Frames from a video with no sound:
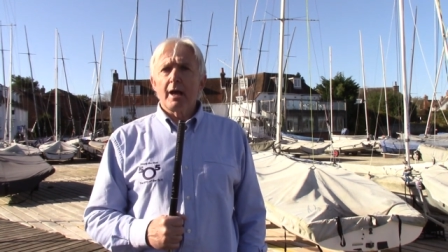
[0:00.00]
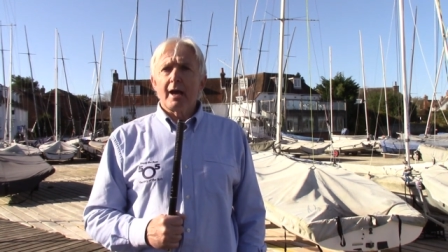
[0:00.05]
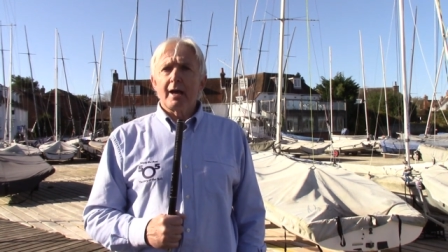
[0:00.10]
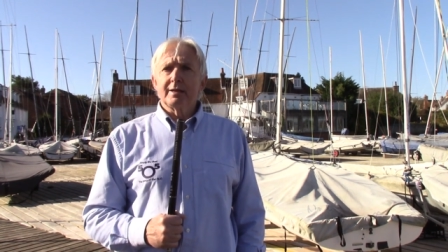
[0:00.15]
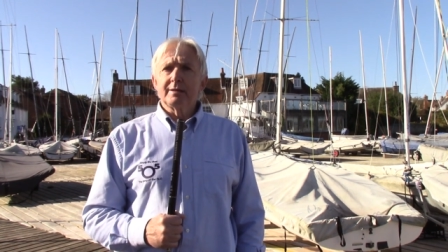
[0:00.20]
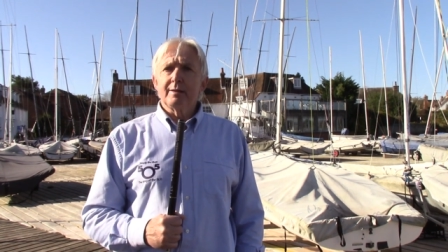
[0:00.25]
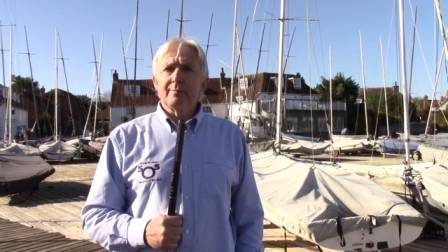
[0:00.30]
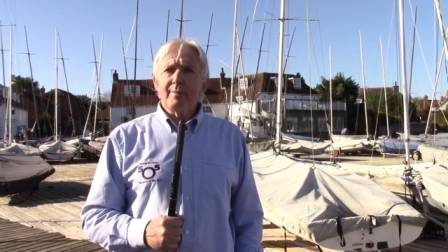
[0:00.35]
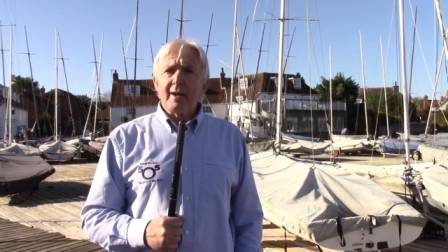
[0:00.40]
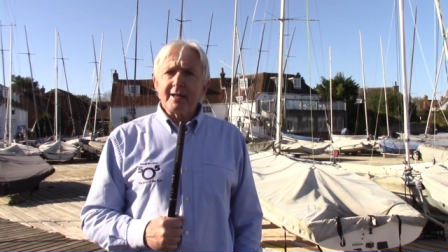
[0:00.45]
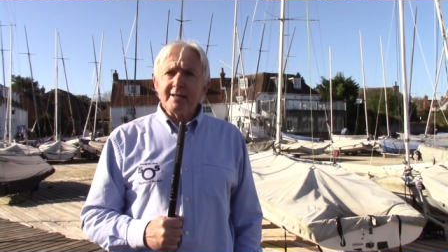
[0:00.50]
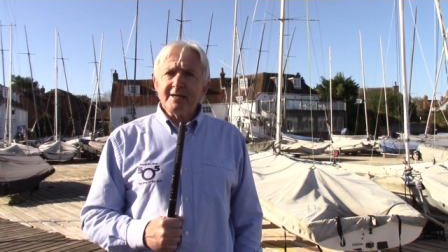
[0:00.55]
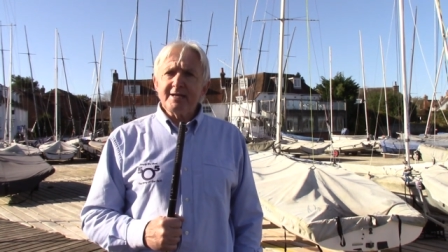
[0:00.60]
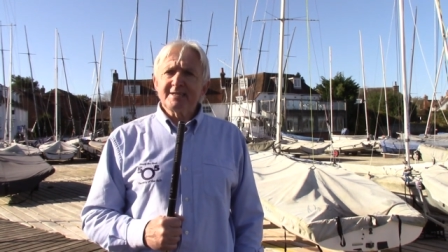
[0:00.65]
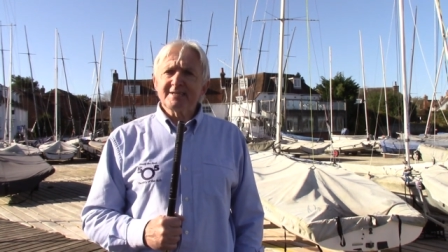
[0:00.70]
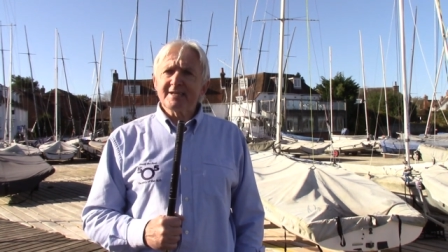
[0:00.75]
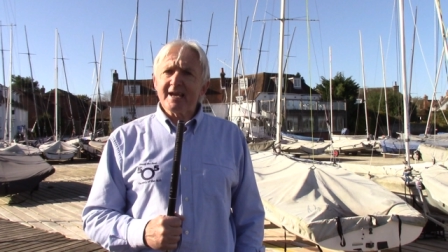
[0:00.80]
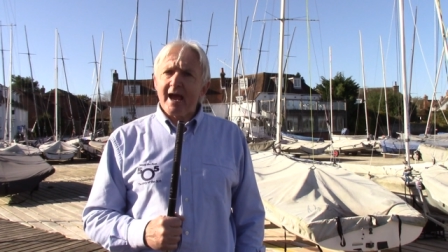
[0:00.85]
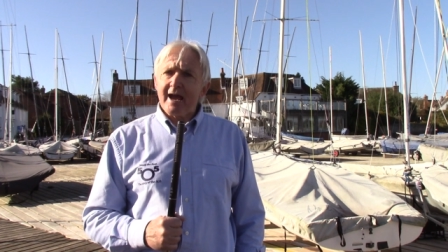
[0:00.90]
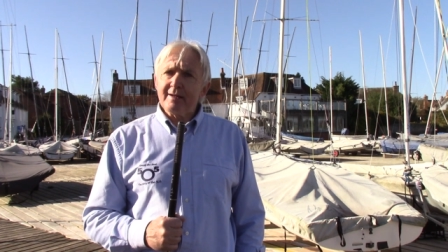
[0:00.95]
and the many
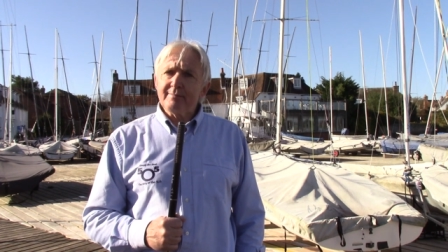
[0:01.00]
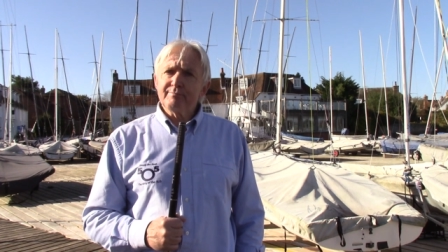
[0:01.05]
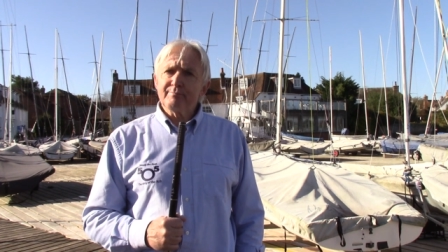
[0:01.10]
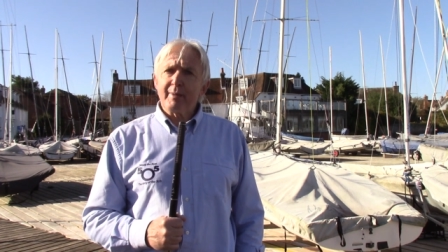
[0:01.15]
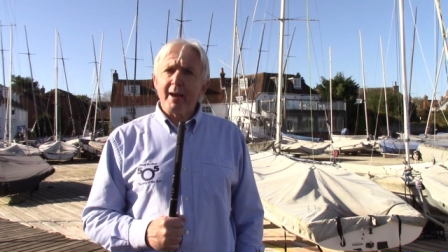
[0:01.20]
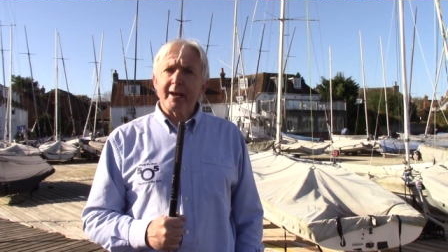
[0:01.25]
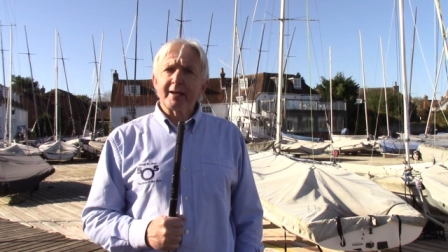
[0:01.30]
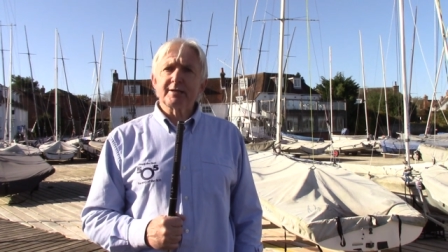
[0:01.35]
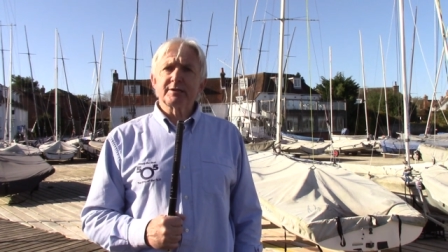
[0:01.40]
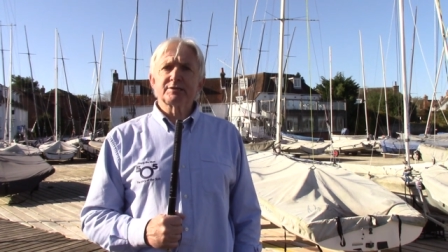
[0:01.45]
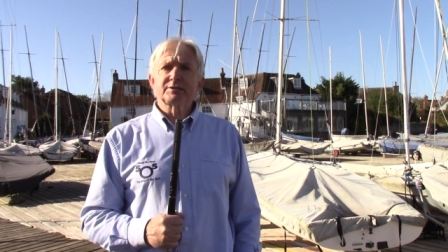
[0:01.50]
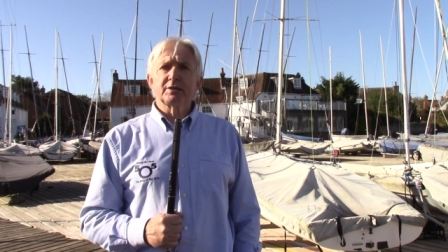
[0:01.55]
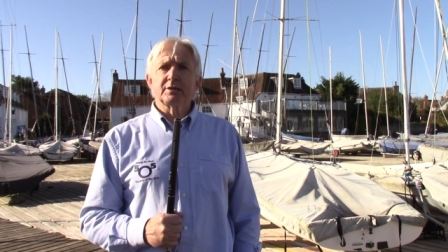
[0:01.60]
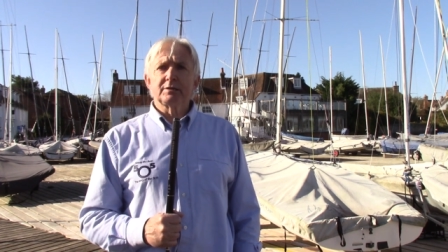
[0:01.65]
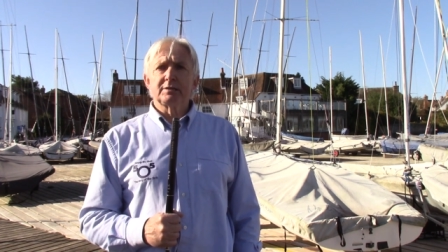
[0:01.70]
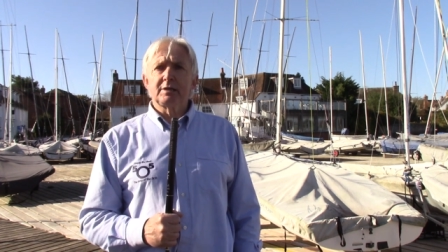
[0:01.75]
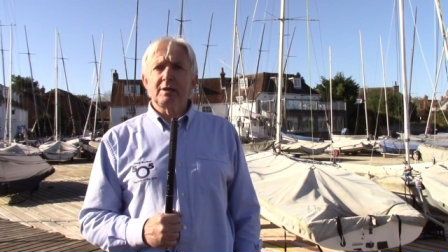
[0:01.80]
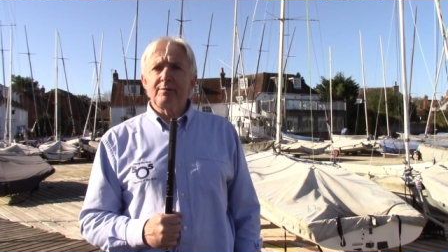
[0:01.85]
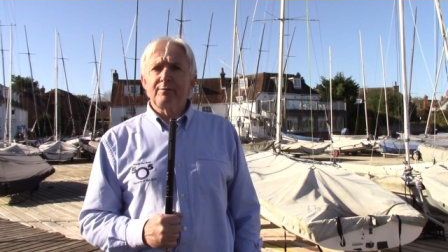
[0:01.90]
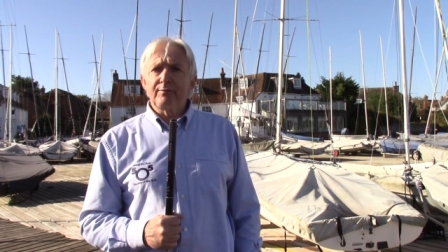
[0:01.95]
sandbanks
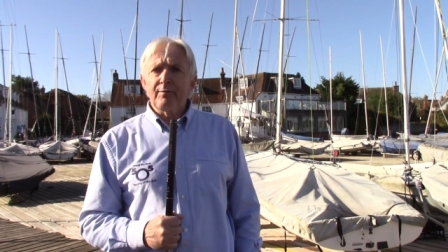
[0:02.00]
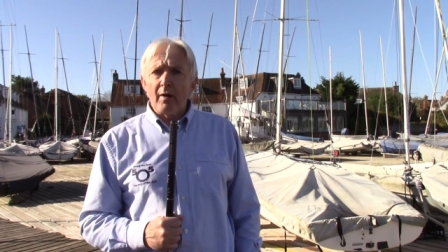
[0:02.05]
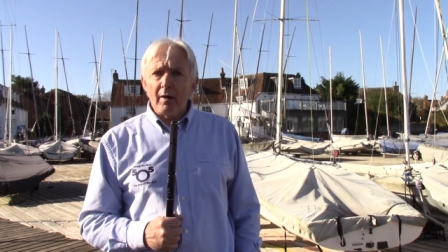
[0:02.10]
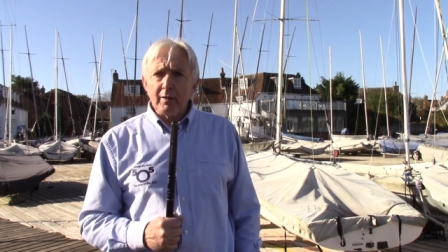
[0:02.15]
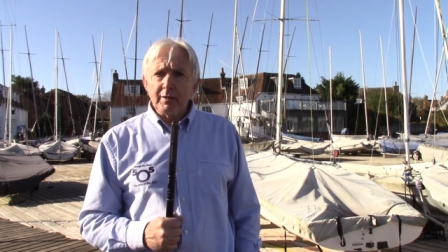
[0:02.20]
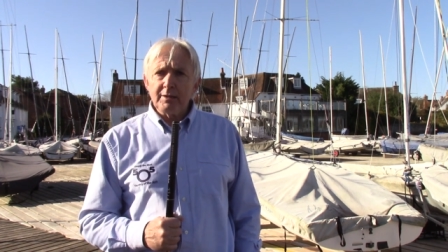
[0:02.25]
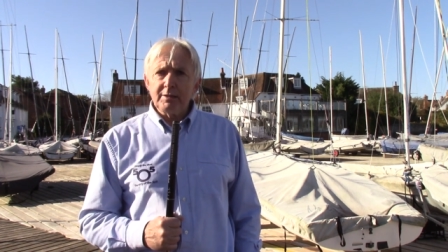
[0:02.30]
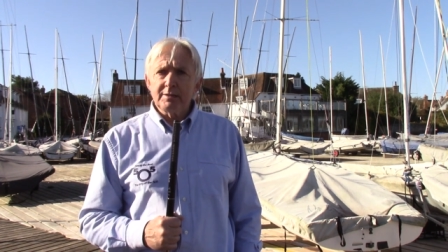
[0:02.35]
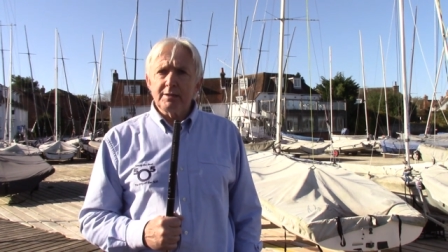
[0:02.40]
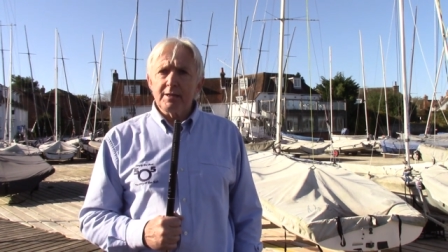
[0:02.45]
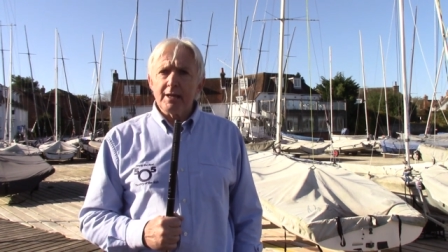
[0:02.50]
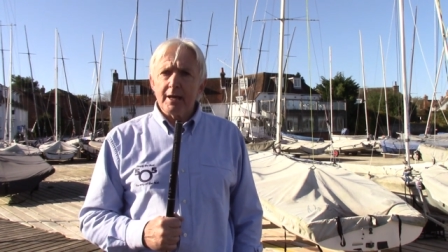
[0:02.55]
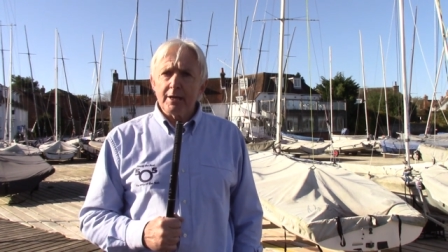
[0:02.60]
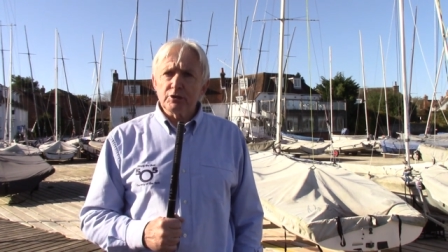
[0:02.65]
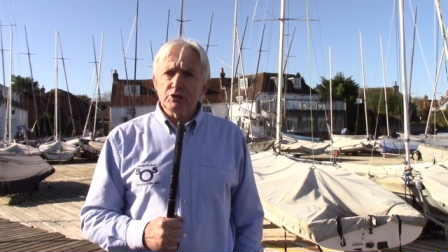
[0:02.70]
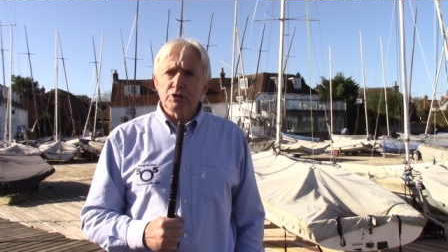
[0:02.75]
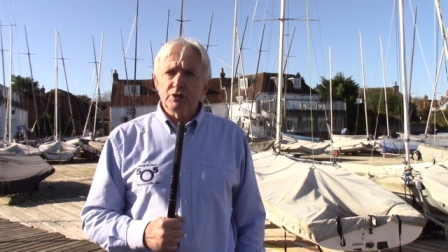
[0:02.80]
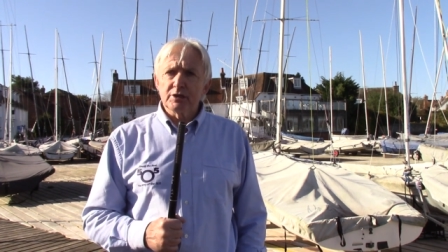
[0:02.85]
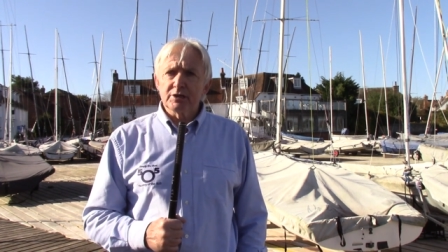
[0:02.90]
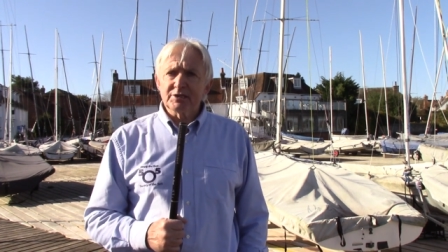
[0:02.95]
that define the
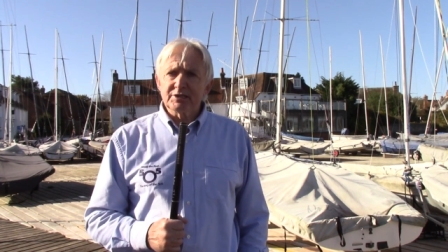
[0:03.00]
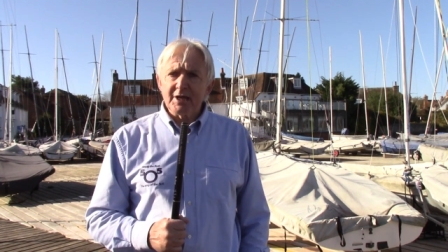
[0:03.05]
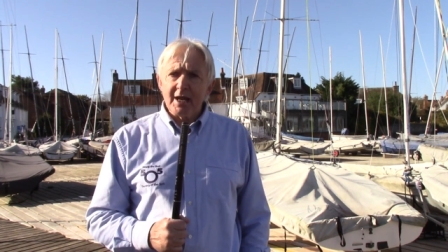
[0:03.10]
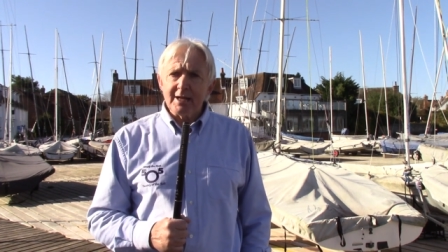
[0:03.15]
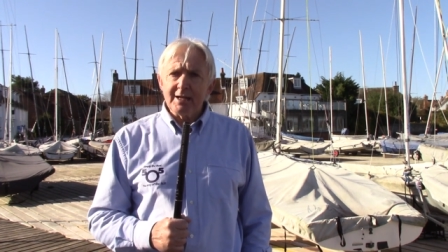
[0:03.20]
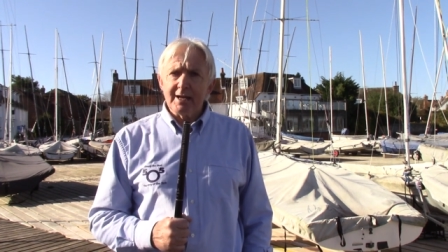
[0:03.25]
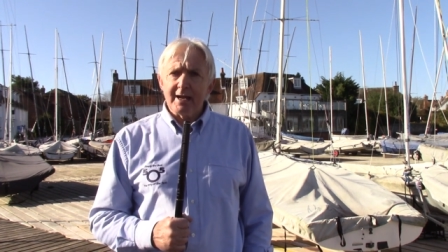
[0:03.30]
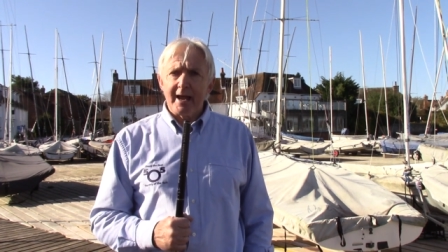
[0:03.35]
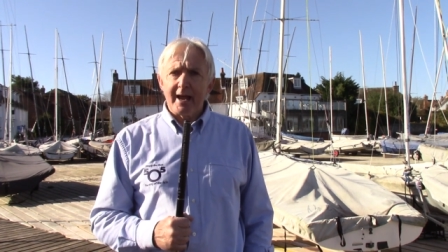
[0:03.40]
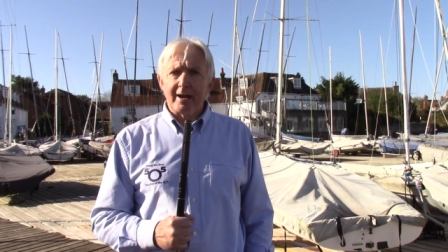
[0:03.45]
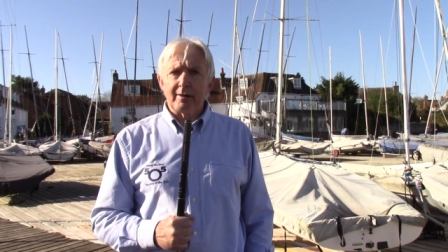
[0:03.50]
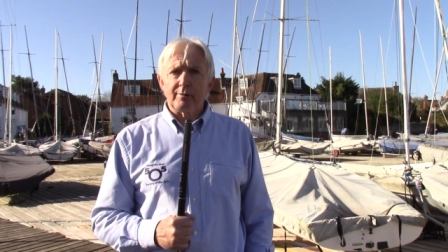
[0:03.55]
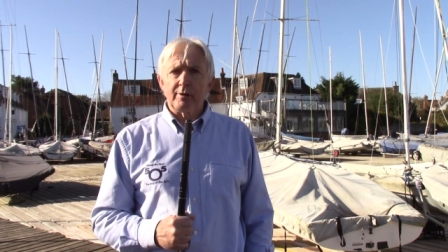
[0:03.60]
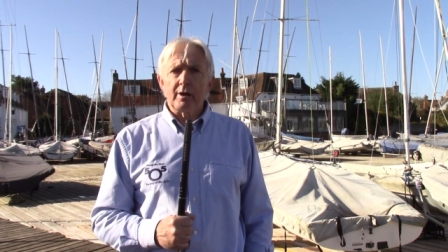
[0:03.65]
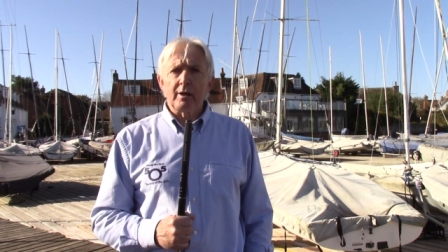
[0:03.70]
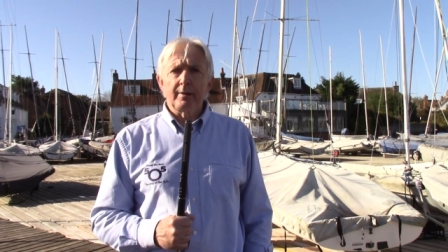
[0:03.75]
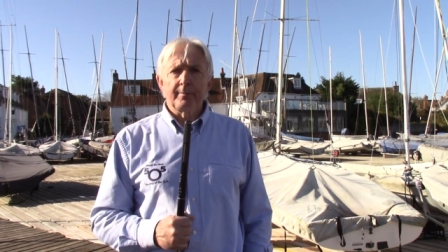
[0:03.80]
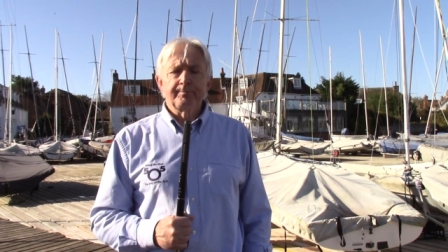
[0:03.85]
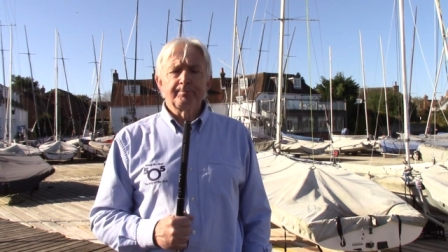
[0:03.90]
Itchenor sailing area,